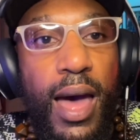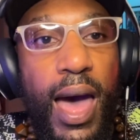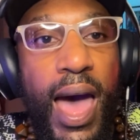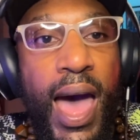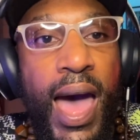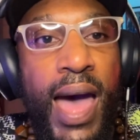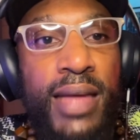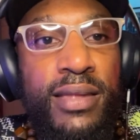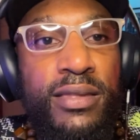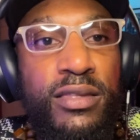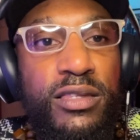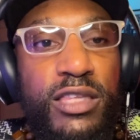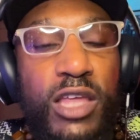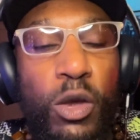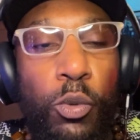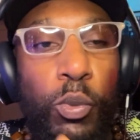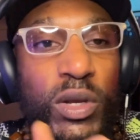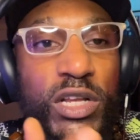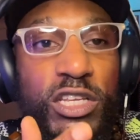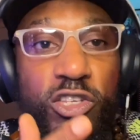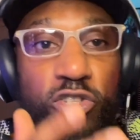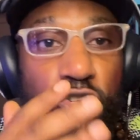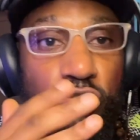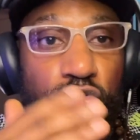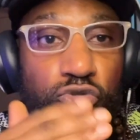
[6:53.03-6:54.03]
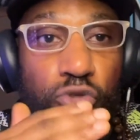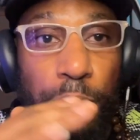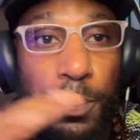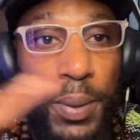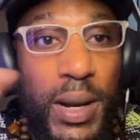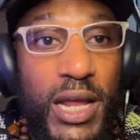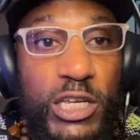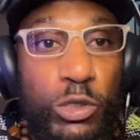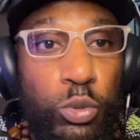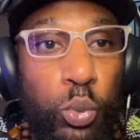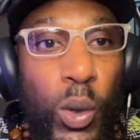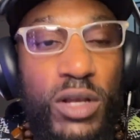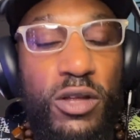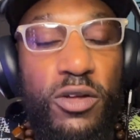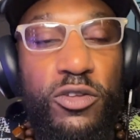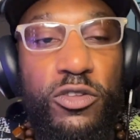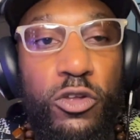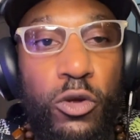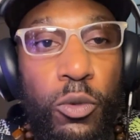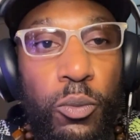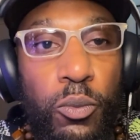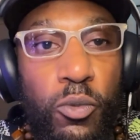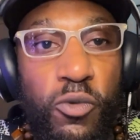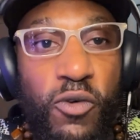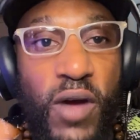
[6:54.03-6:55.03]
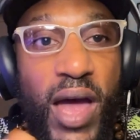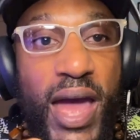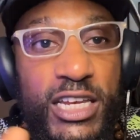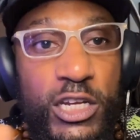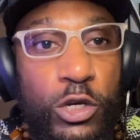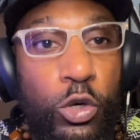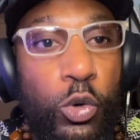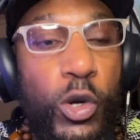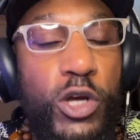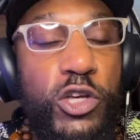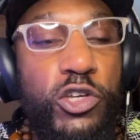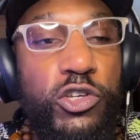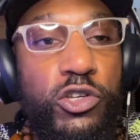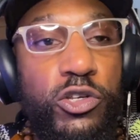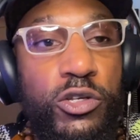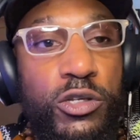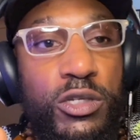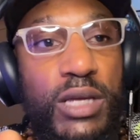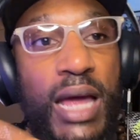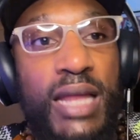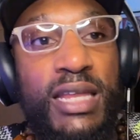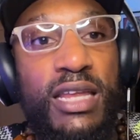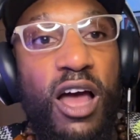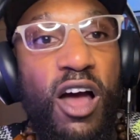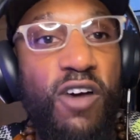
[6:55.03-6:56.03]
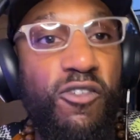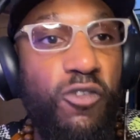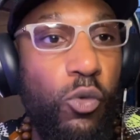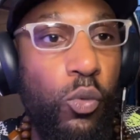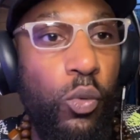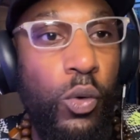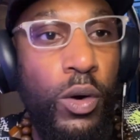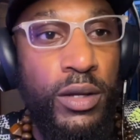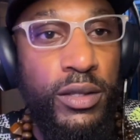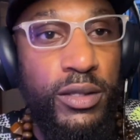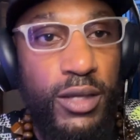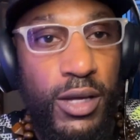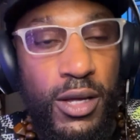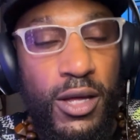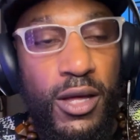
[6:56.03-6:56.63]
and they're willing to just replace one of them without any questions, and the other one,